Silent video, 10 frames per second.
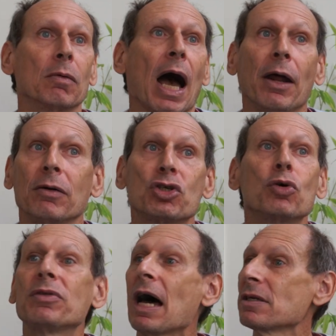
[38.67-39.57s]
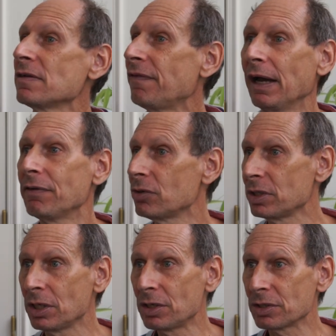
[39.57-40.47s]

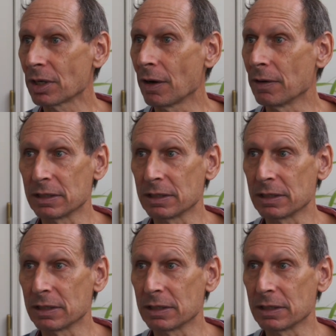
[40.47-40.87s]
2,500 years ago.